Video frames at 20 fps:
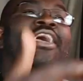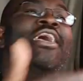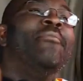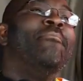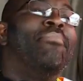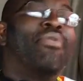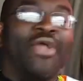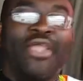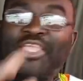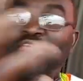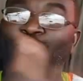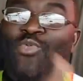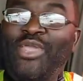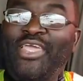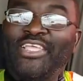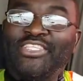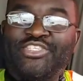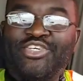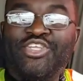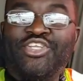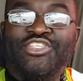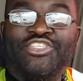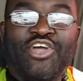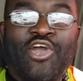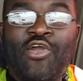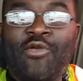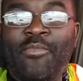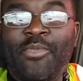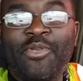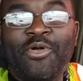bring you into the
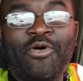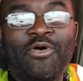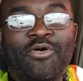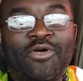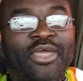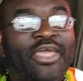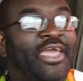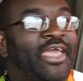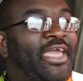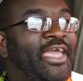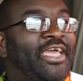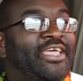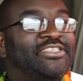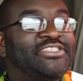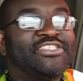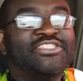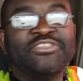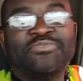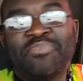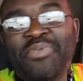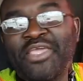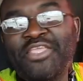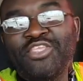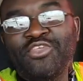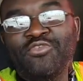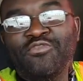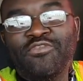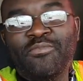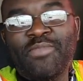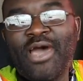terminal and suspend
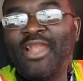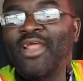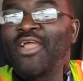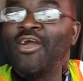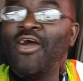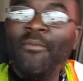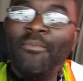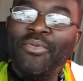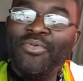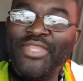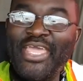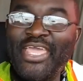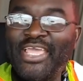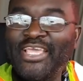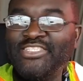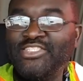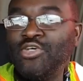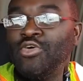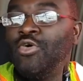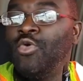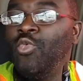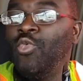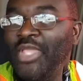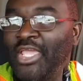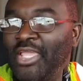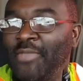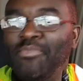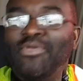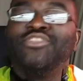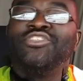you for about a couple of days or a
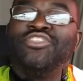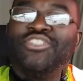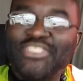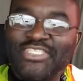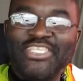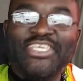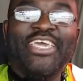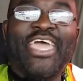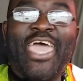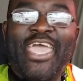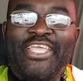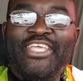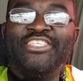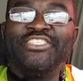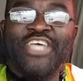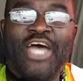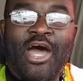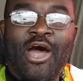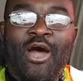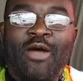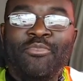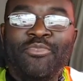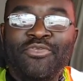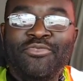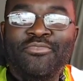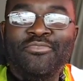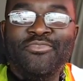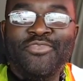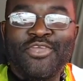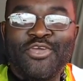week, but you still have your job.
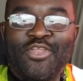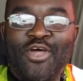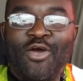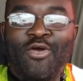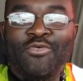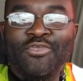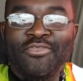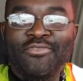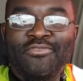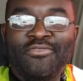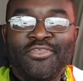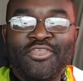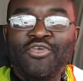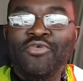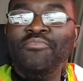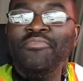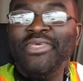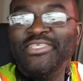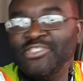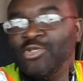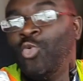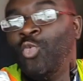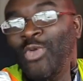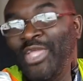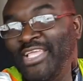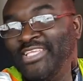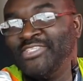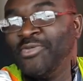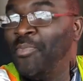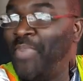You miss a
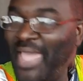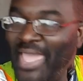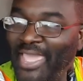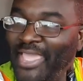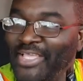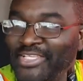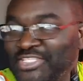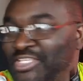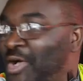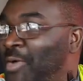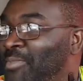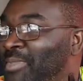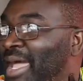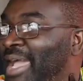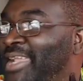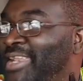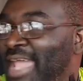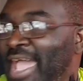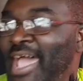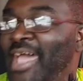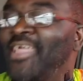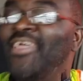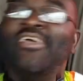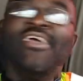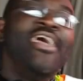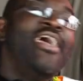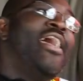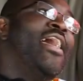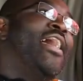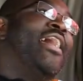week's of pay or something like that,
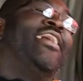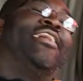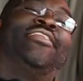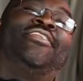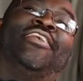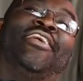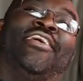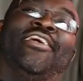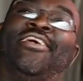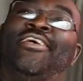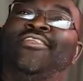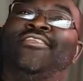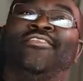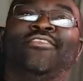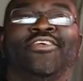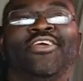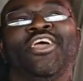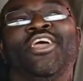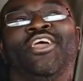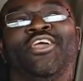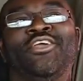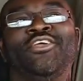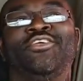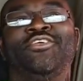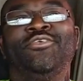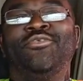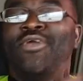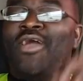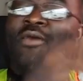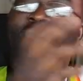and then
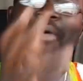you come